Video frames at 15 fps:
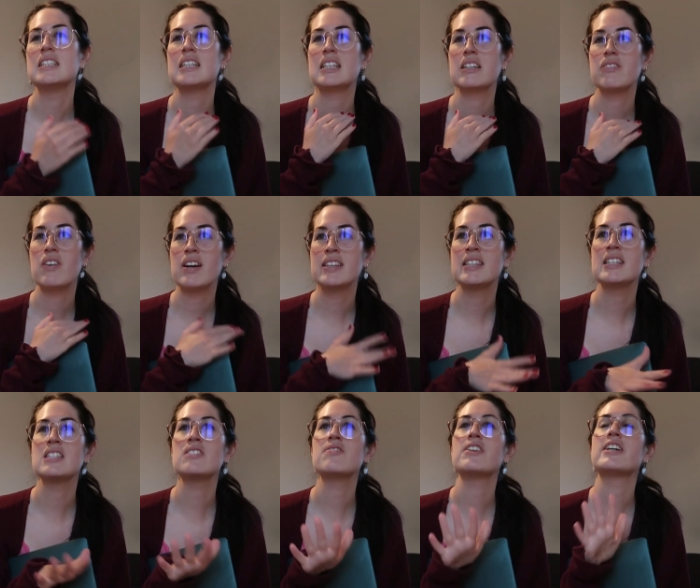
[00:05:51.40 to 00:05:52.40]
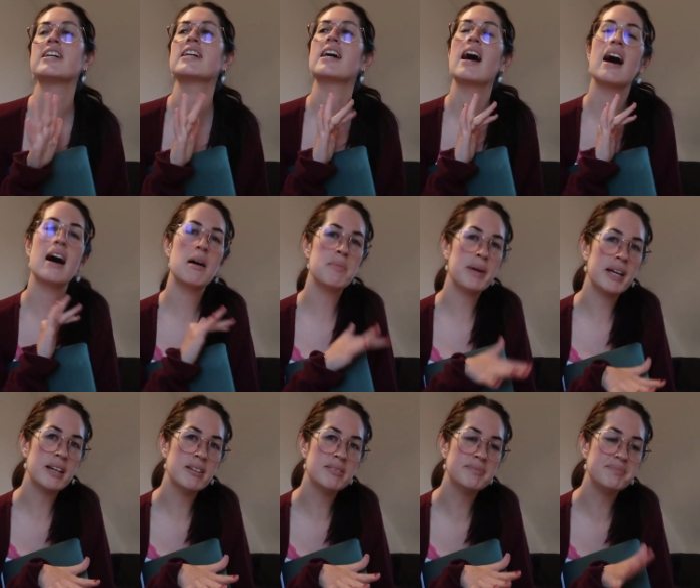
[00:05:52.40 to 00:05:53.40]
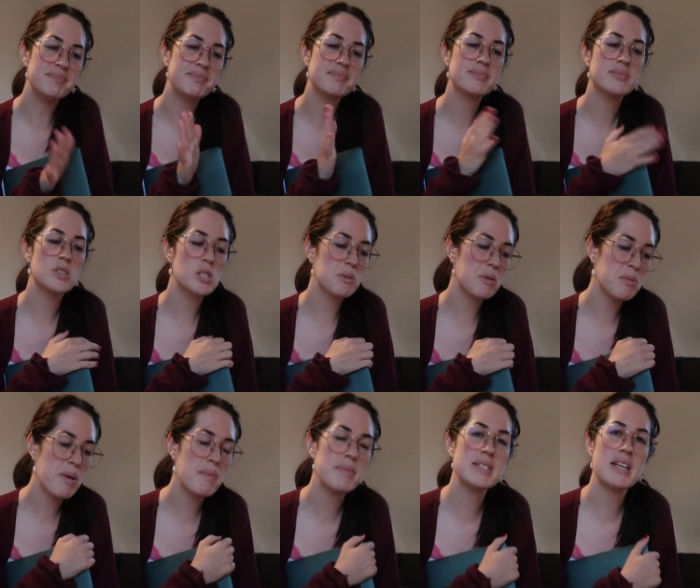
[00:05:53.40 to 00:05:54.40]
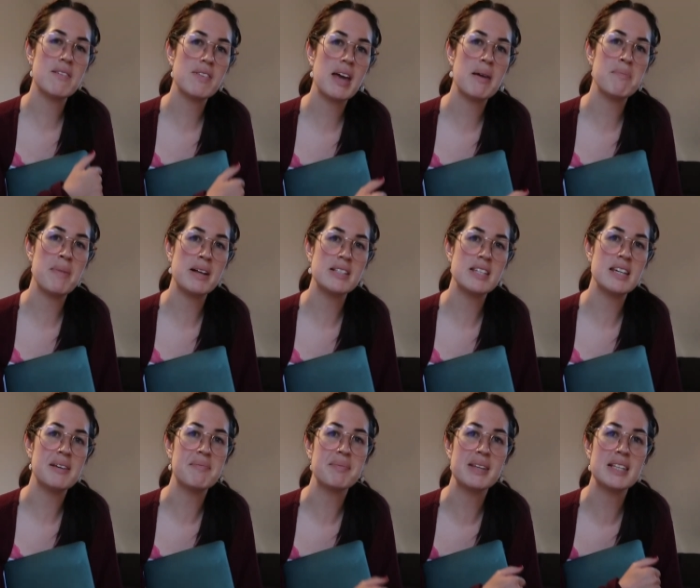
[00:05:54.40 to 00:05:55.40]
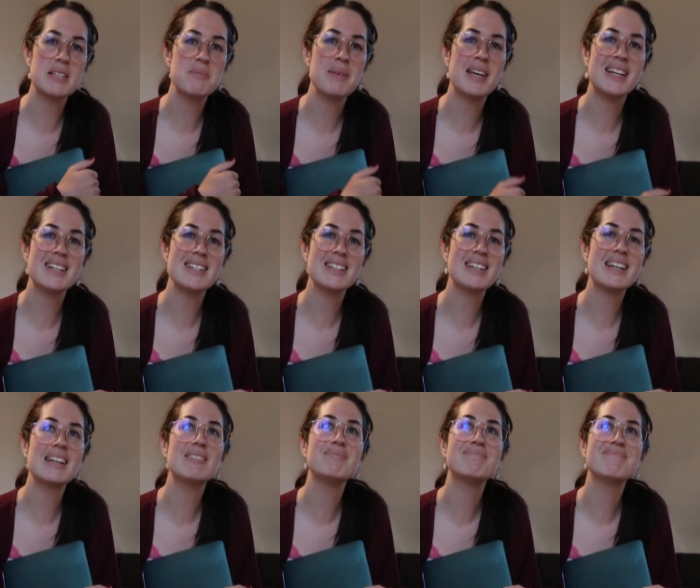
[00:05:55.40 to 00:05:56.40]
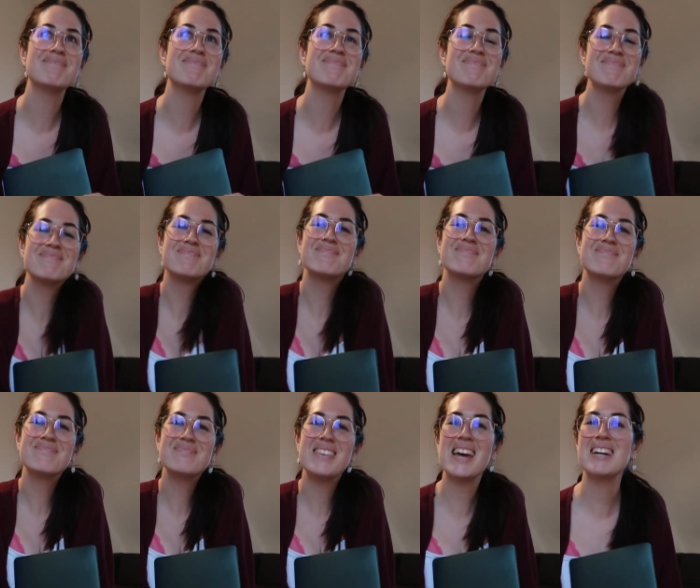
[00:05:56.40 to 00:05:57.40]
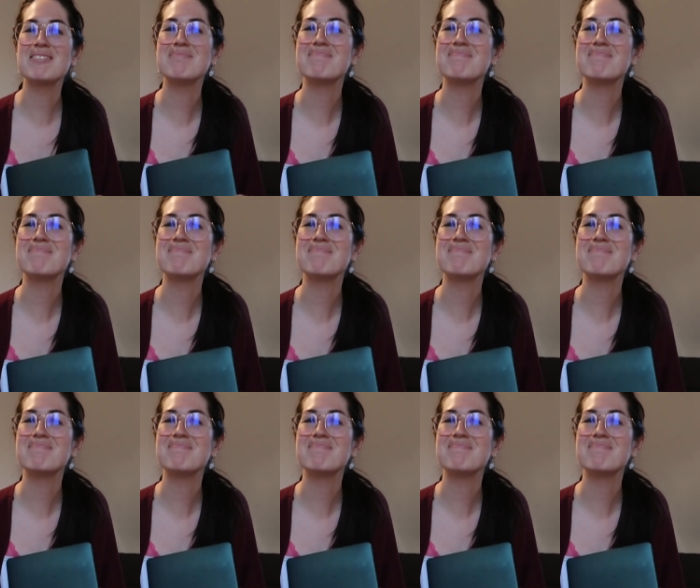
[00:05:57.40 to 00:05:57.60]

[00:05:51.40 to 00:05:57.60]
and I find that it's very calming. So I'm going to make myself chamomile tea, get some editing done. Yeah.